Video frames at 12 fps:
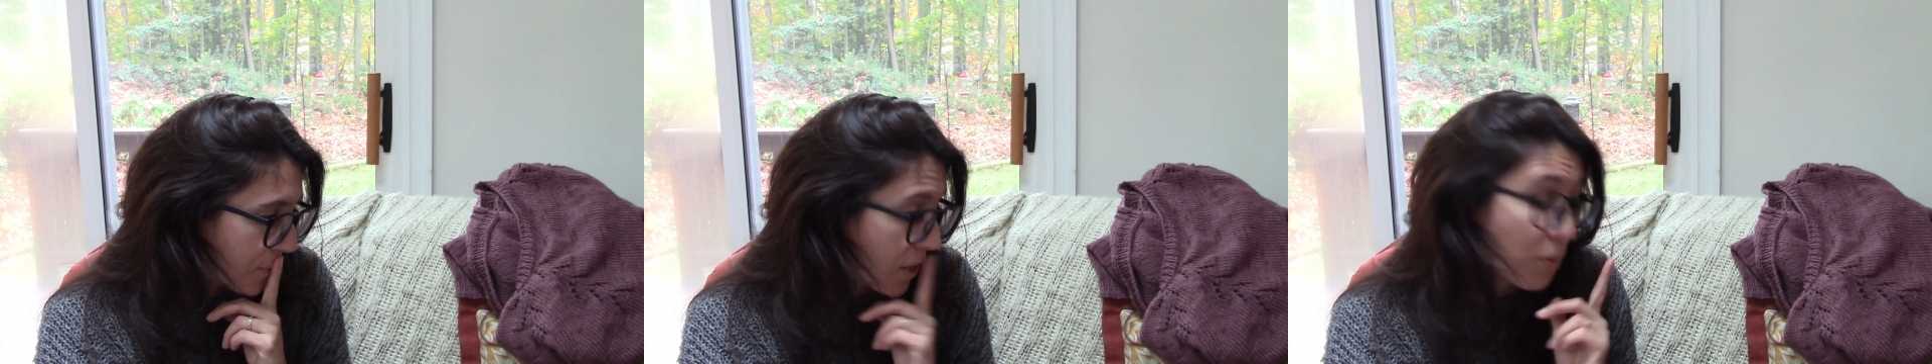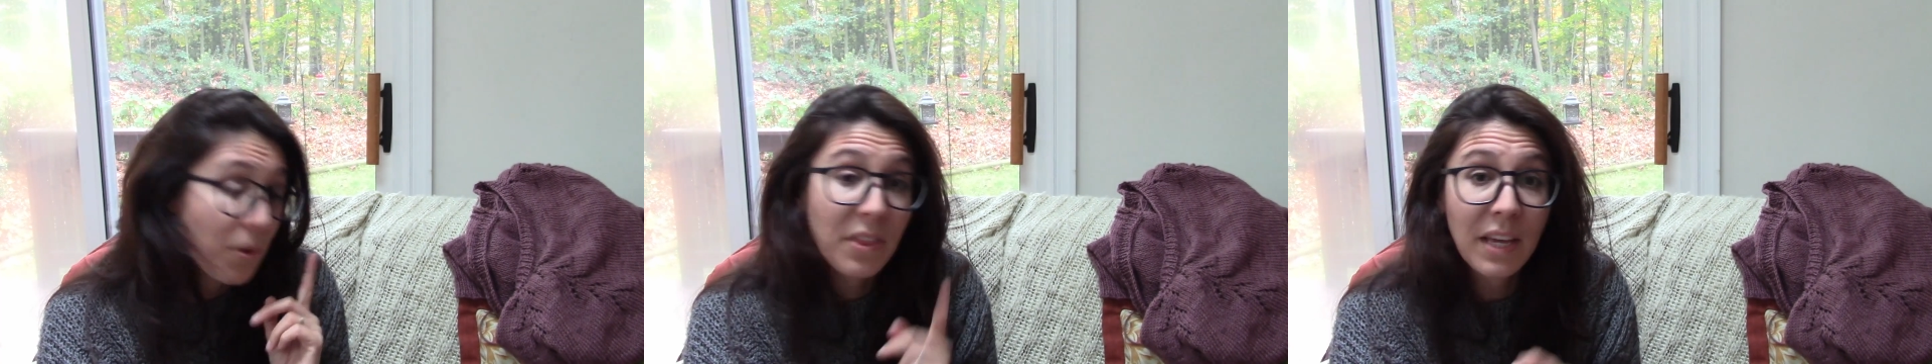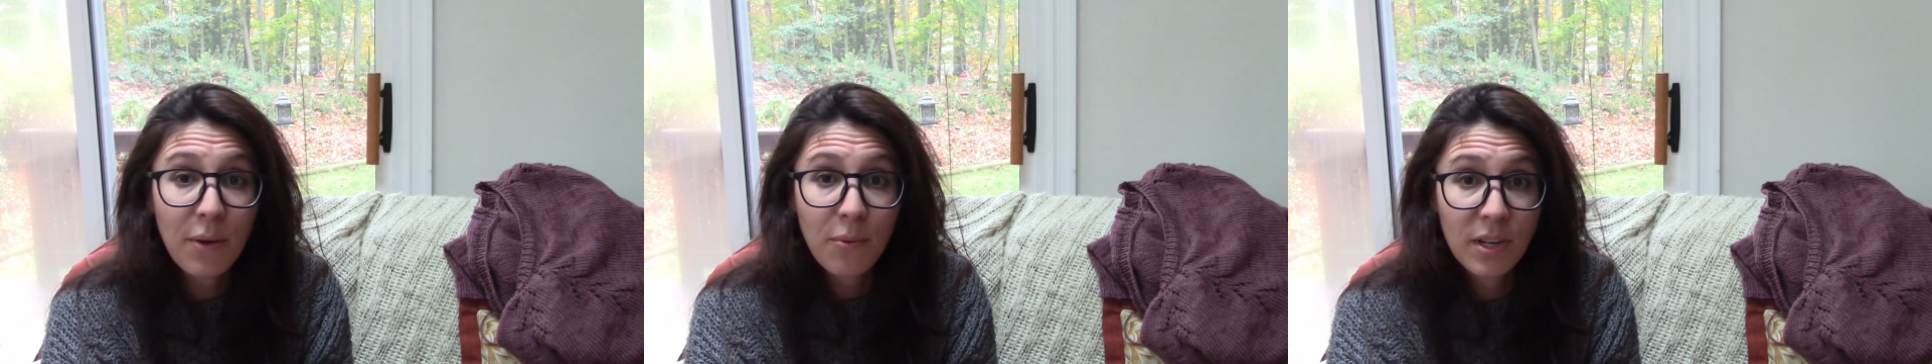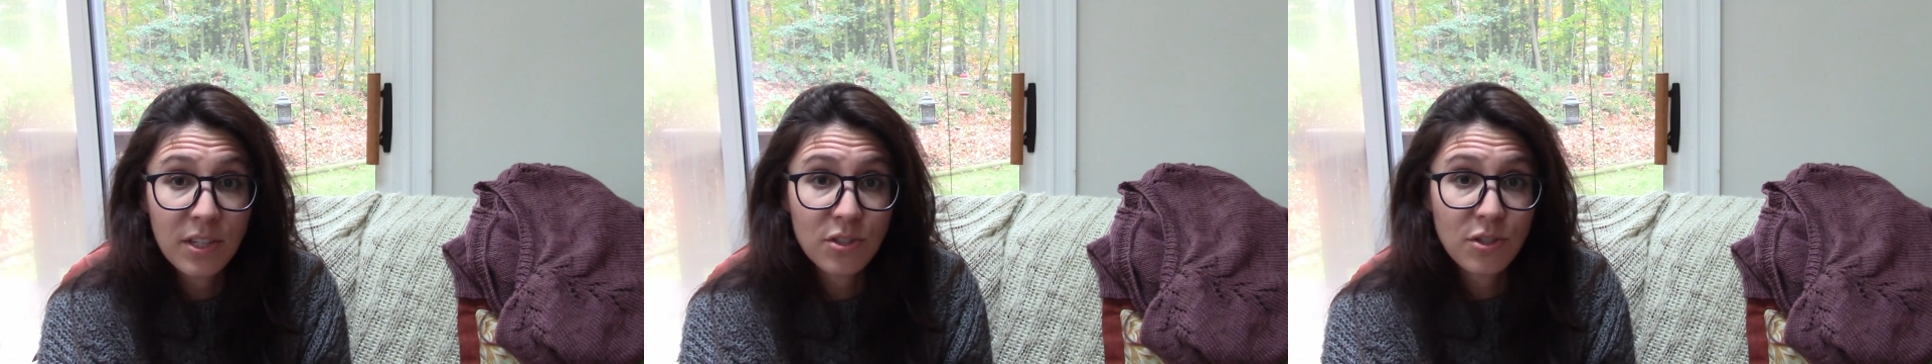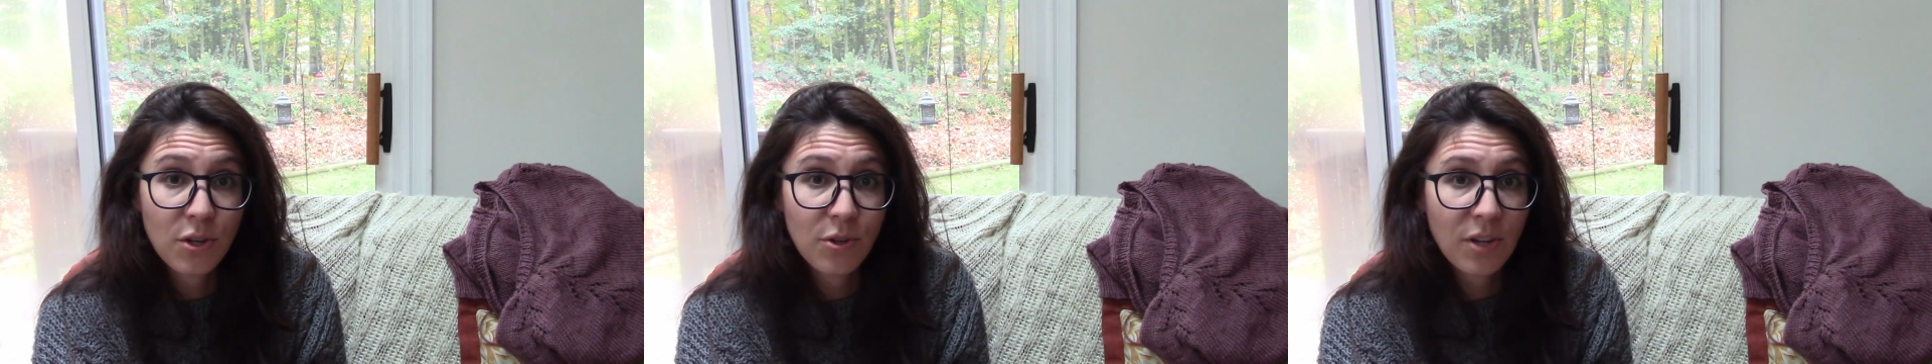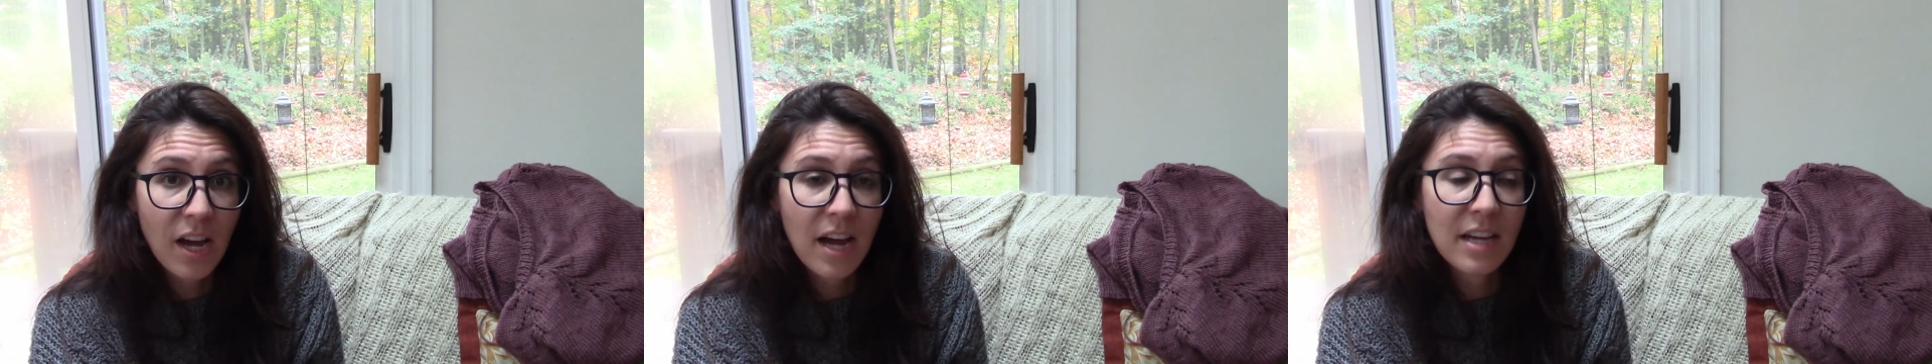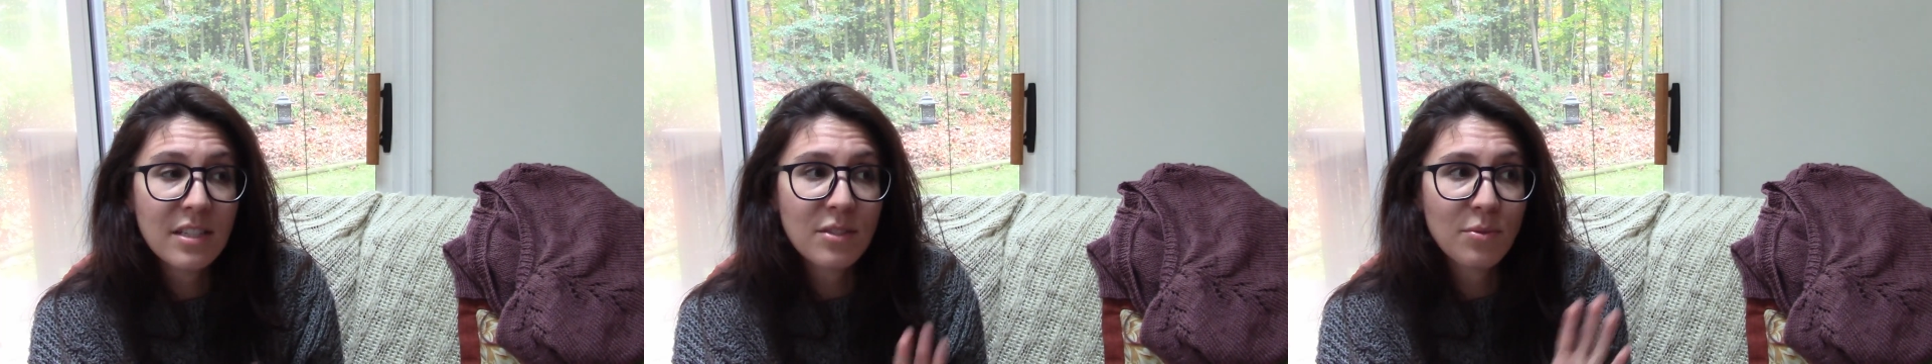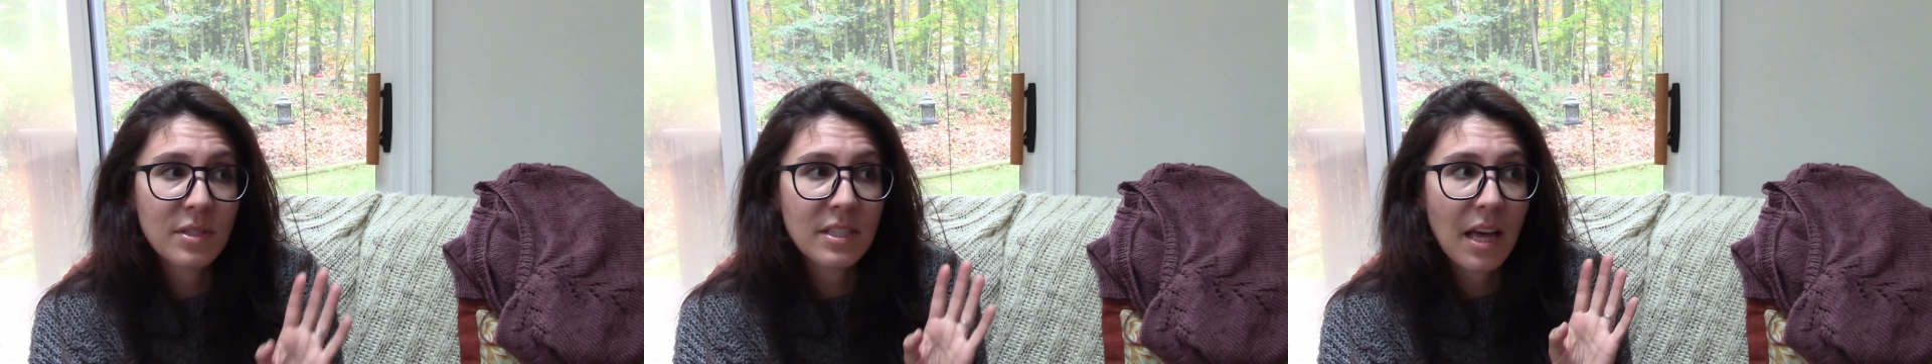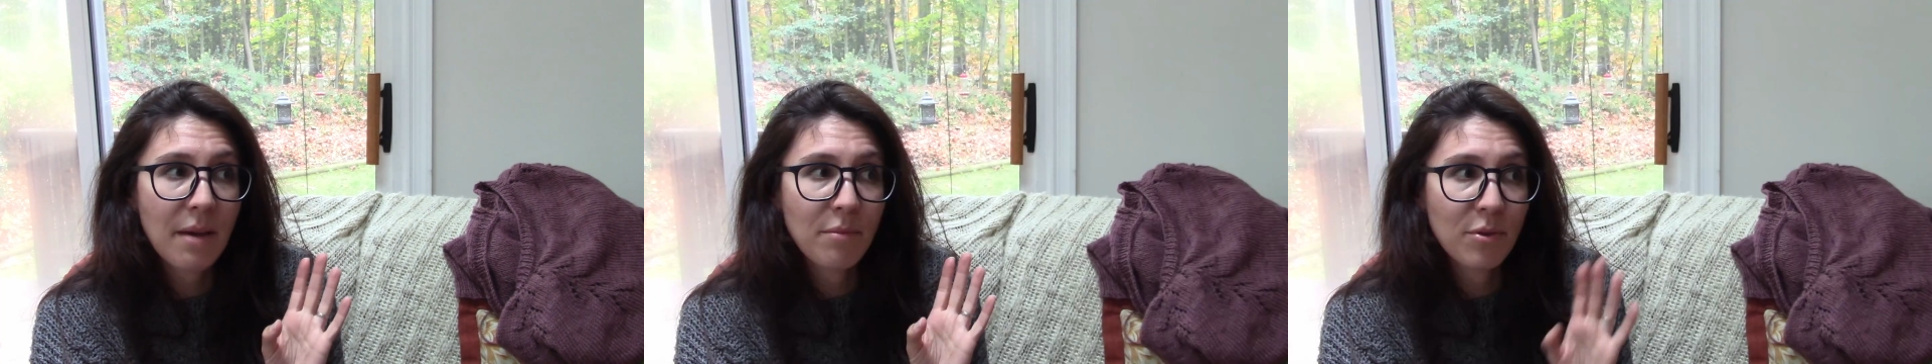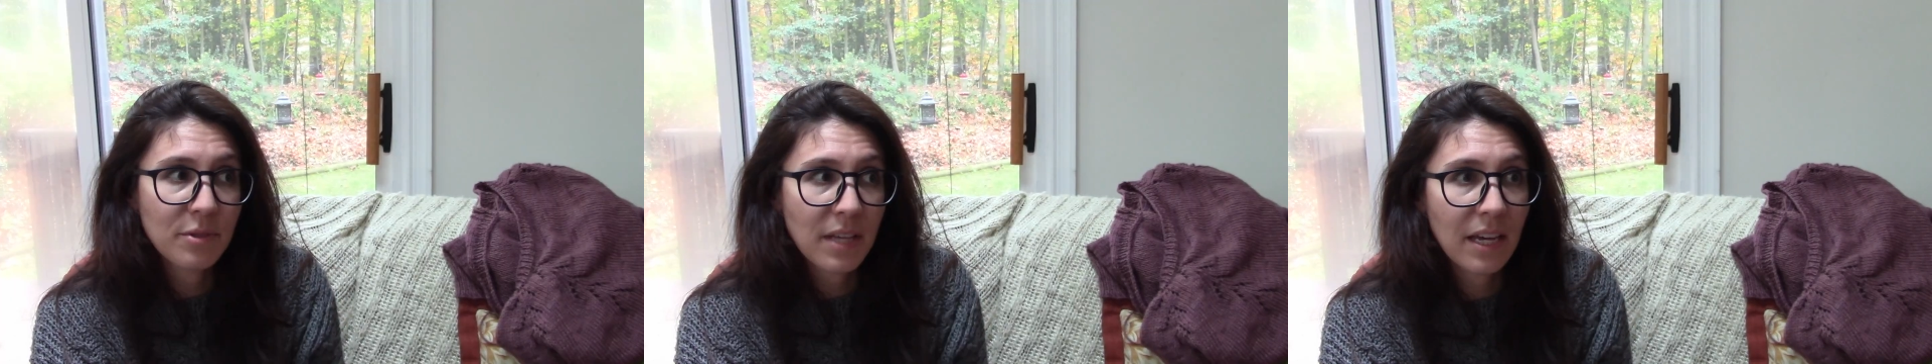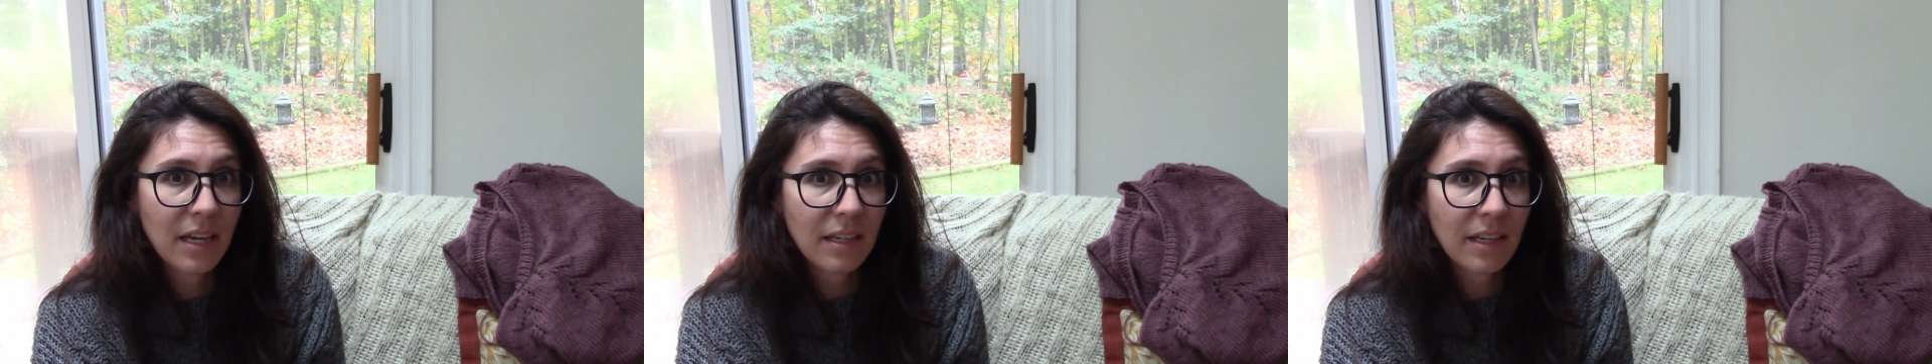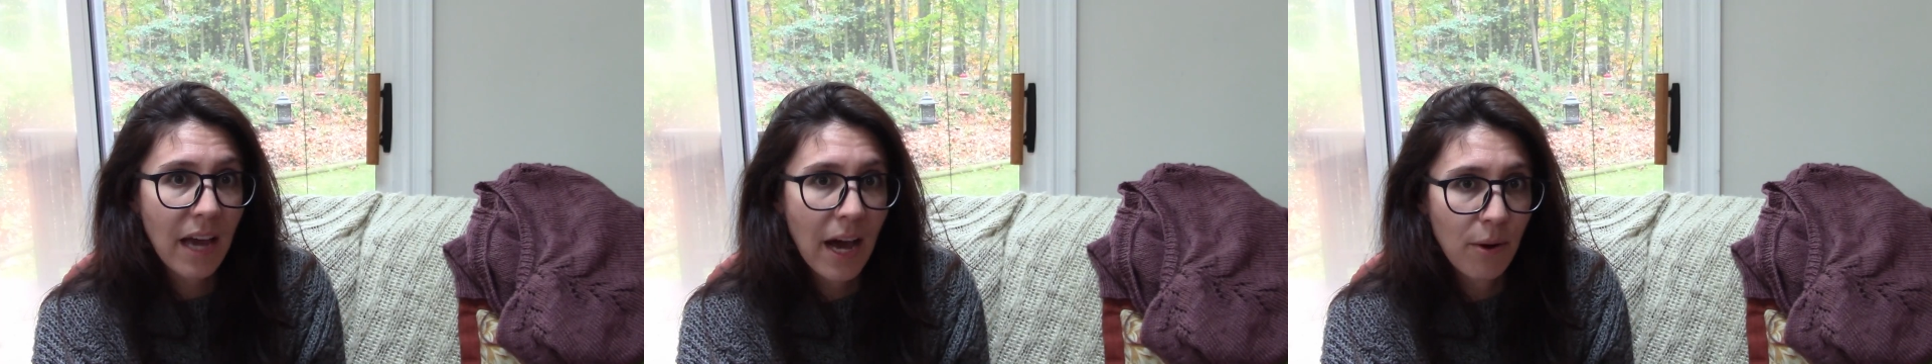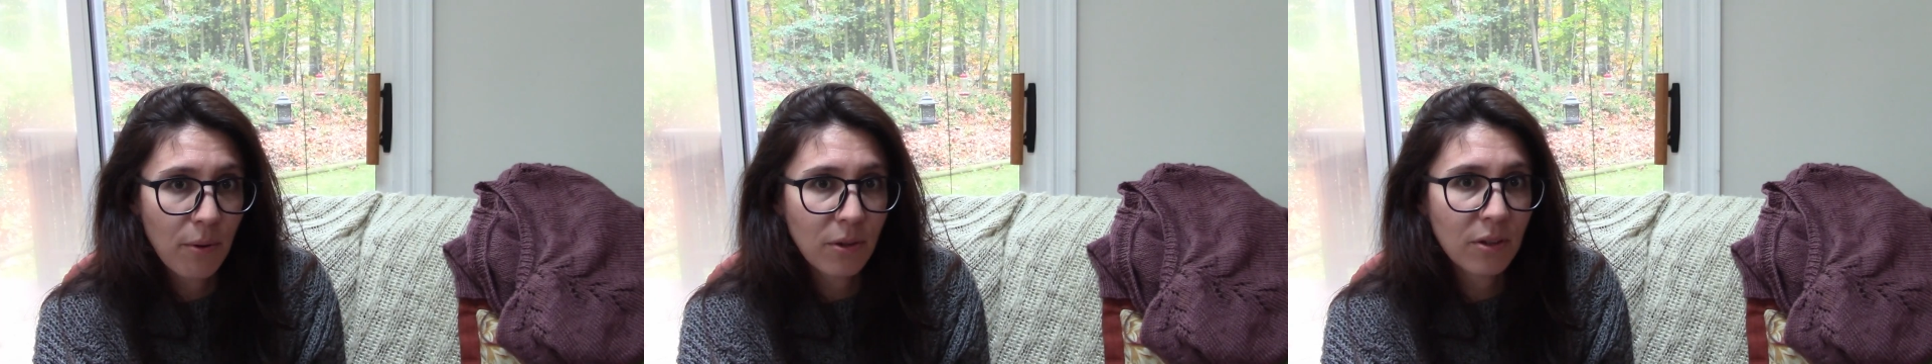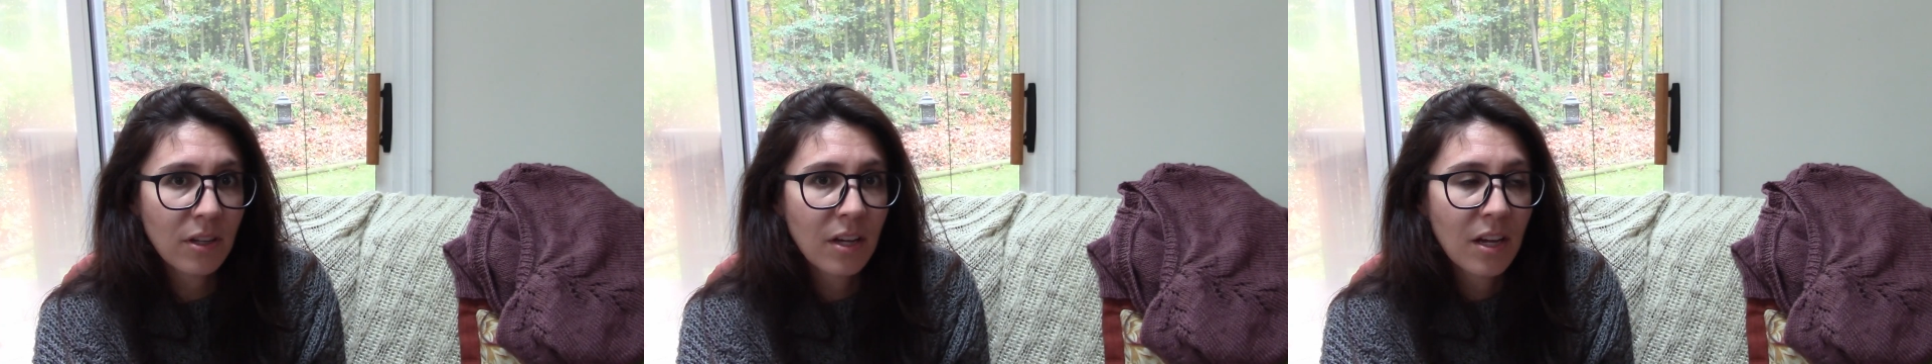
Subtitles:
One thing I wanted to show you guys was that mosaic cowl.